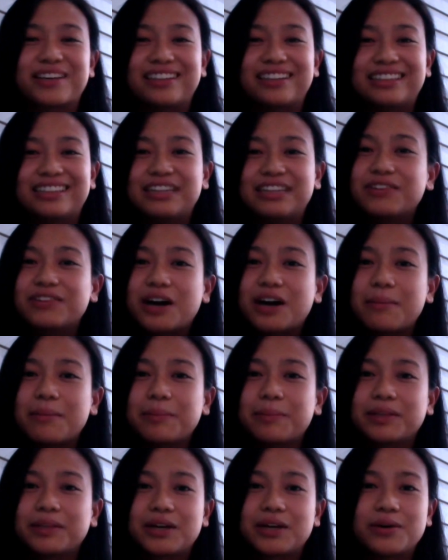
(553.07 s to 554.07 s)
leave a comment
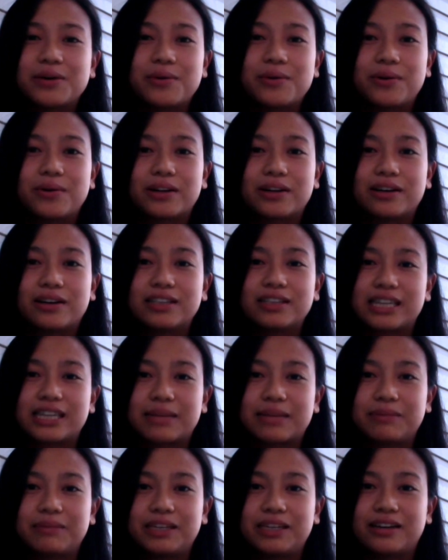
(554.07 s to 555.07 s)
below or
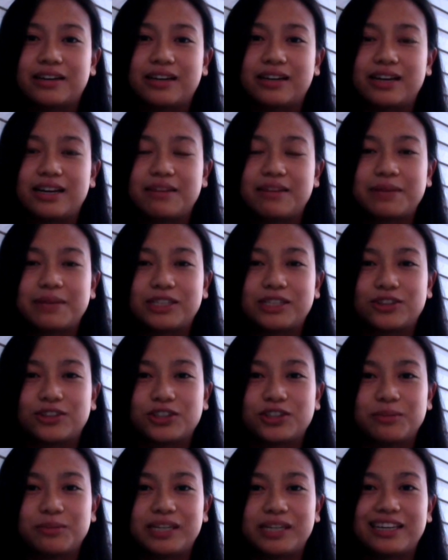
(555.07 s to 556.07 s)
contact me on any of my
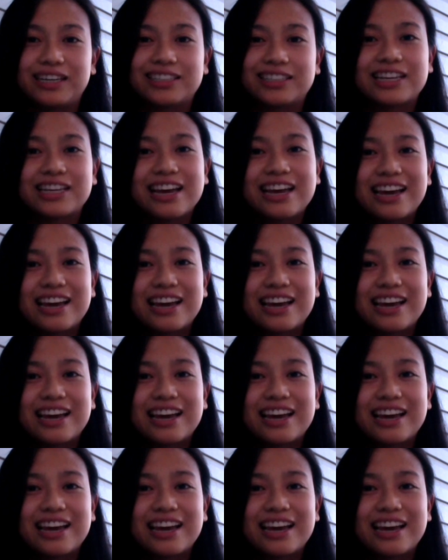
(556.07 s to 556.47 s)
social medias,